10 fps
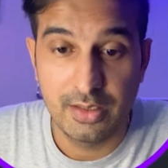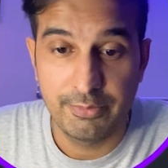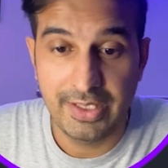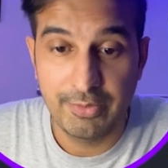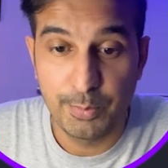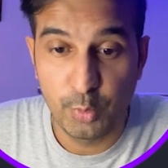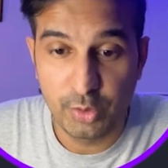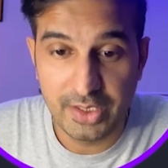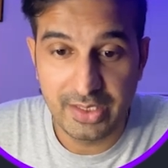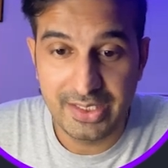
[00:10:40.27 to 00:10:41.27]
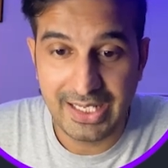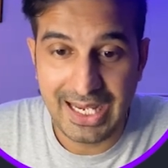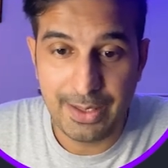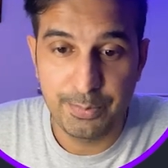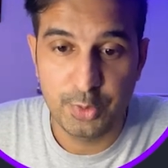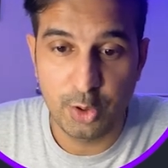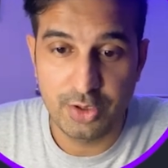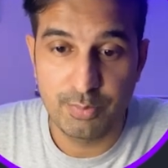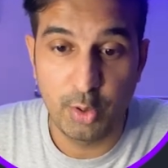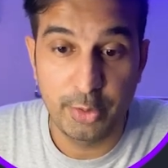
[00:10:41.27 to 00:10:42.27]
we have imported the
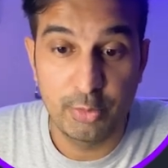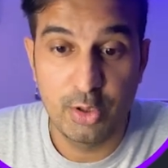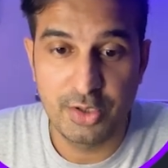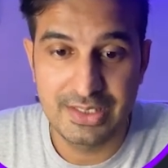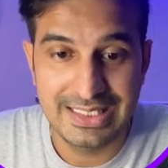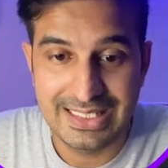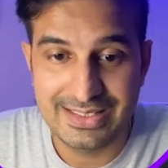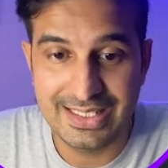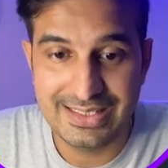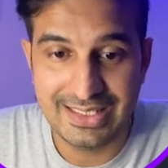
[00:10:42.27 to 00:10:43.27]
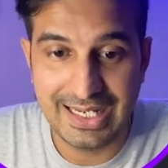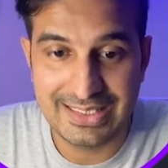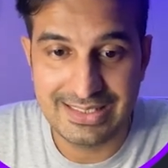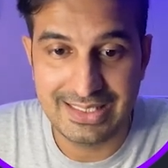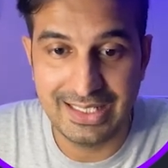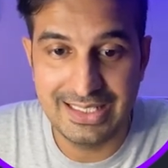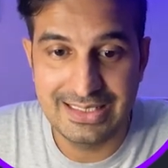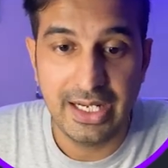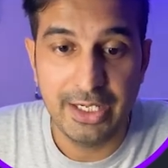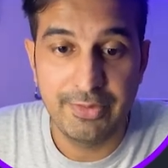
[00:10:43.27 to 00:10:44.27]
app.module.css as
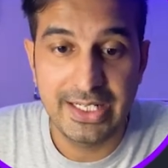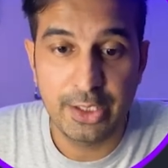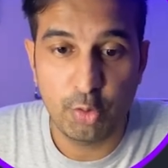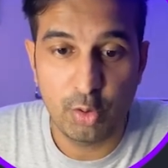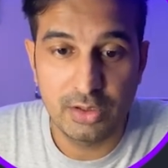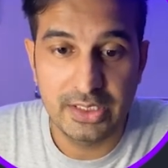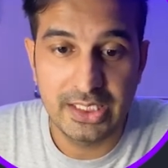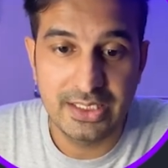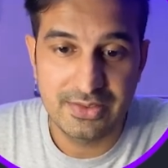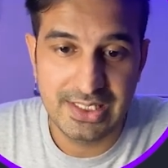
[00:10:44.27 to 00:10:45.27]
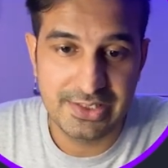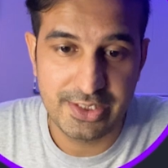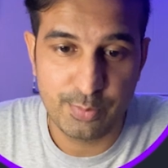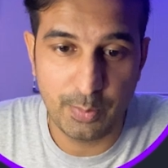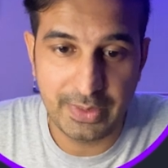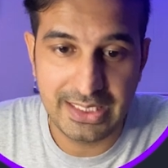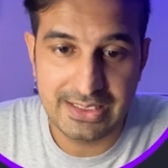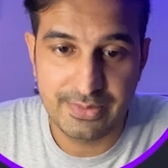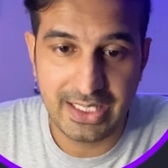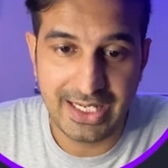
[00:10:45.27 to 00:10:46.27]
styles and we get all the CSS
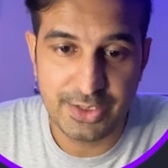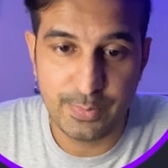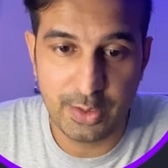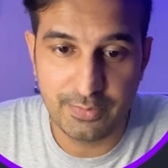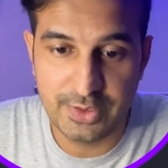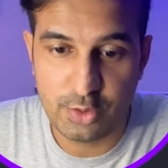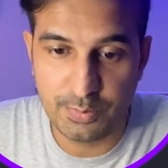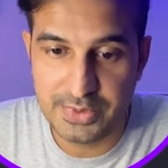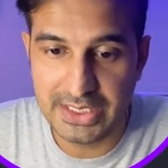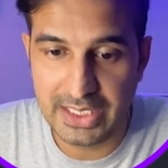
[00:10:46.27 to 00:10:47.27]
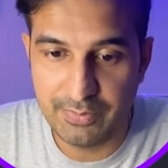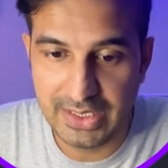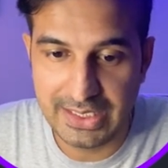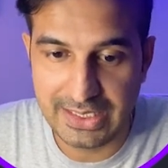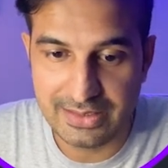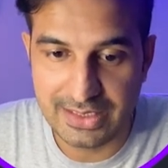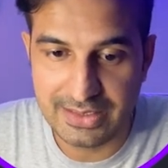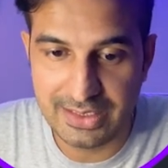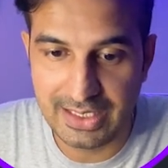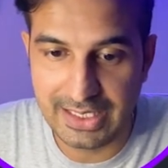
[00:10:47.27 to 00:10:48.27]
properties as part of this object and we can
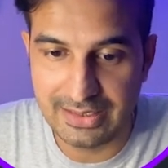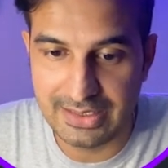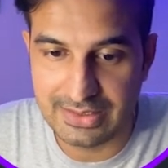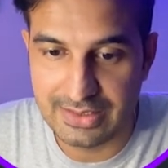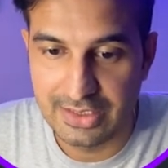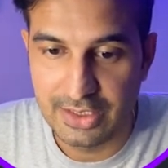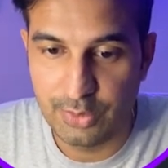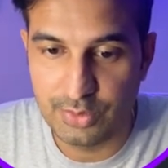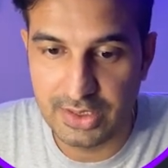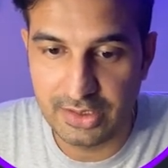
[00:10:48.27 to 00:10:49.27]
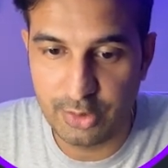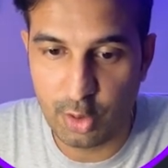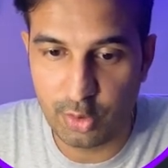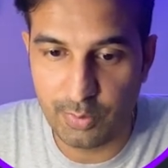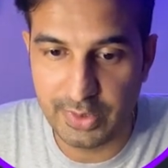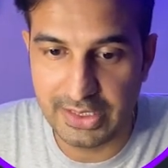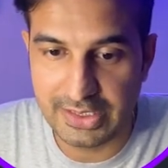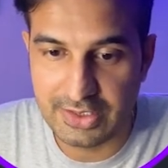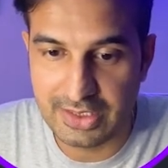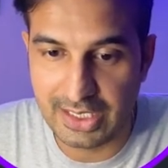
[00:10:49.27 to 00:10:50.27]
access it like this using the dot
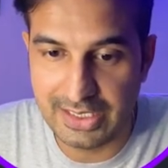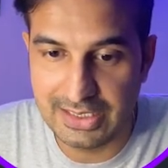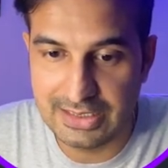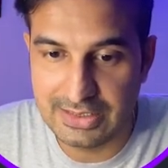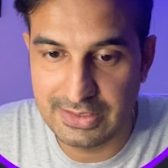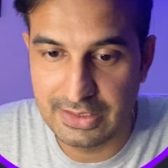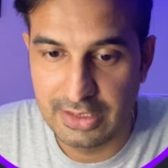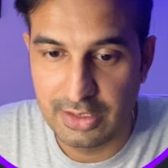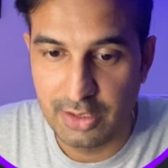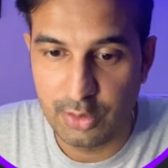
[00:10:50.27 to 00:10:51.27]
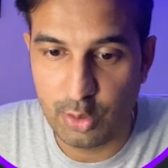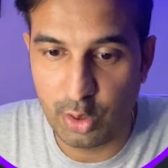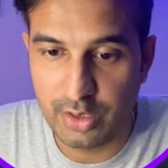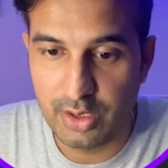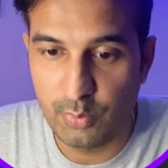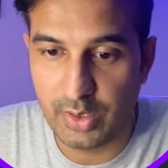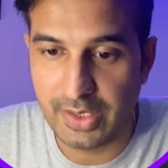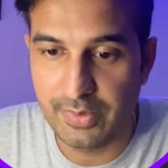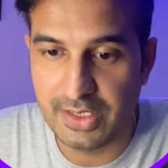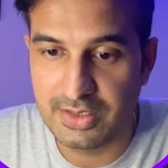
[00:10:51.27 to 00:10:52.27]
operator styles dot
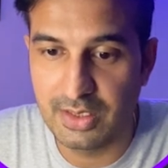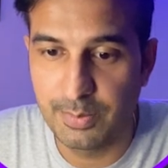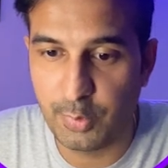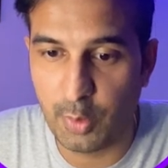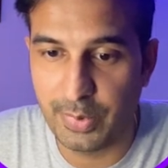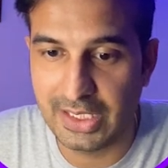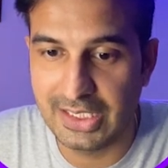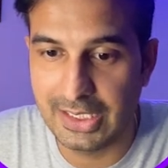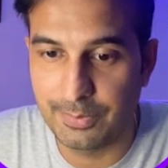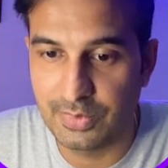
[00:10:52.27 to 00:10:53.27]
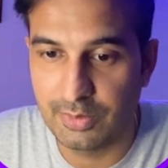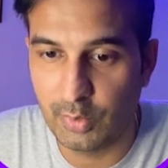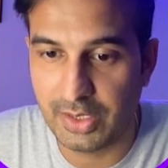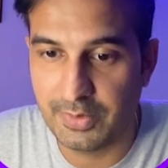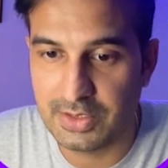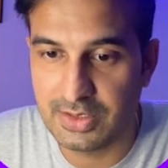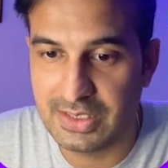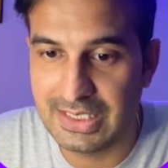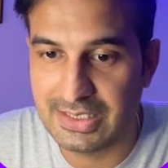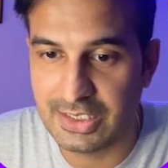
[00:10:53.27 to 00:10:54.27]
whatever is the property name, whatever is the
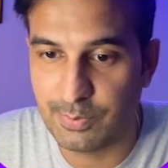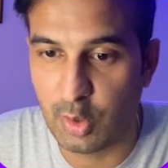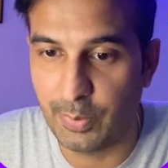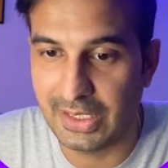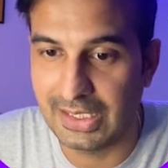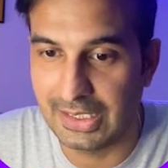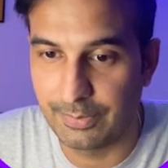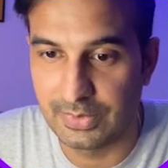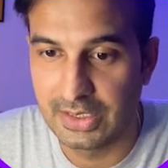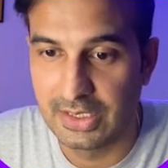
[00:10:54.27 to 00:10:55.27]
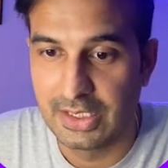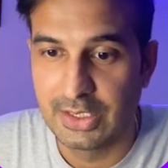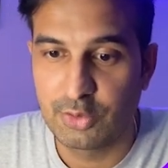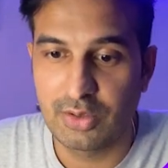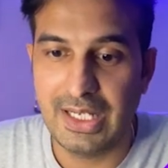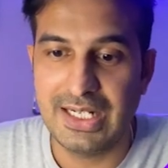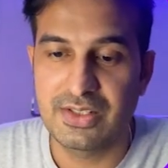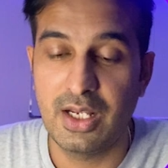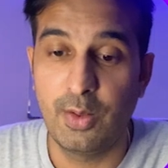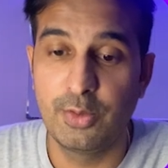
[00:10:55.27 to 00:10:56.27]
CSS property name. So
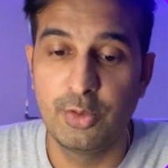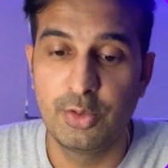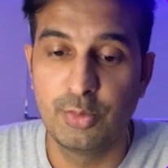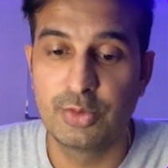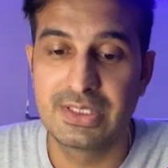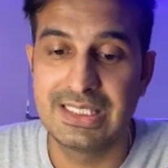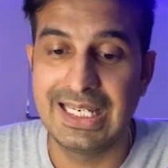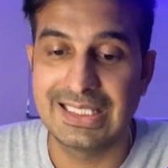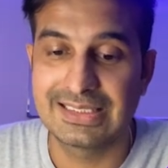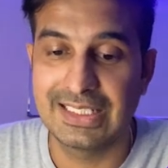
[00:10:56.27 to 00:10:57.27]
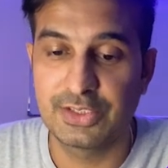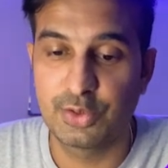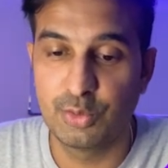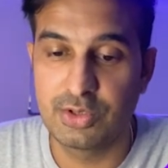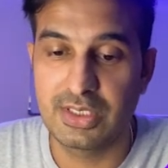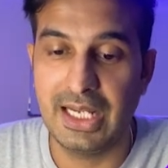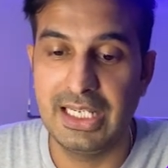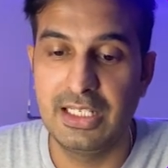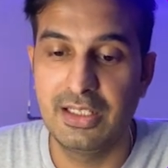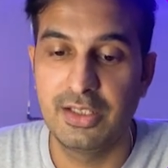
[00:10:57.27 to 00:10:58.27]
that's how you use CSS to
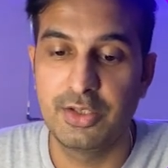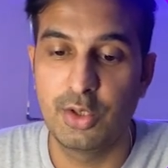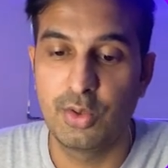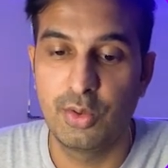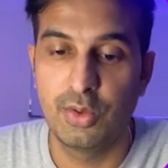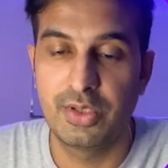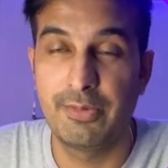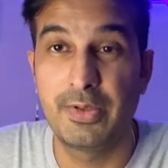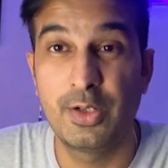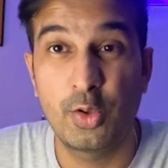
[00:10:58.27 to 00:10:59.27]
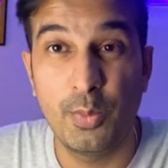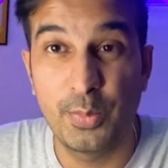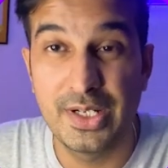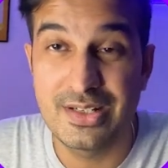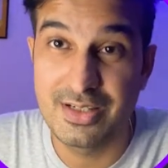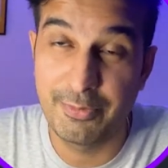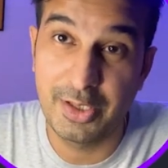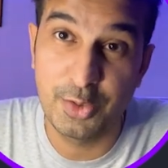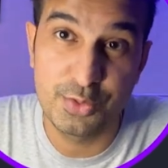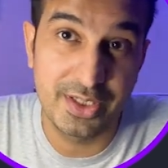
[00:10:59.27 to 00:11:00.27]
style, you know, different components,
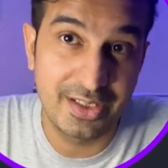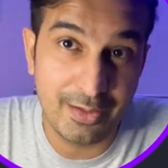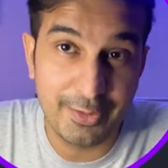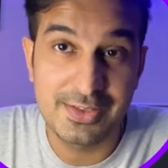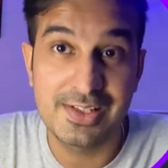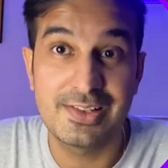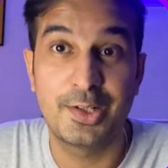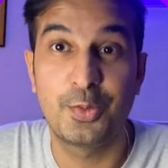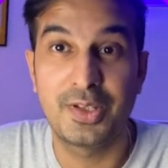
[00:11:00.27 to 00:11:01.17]
different user interfaces that you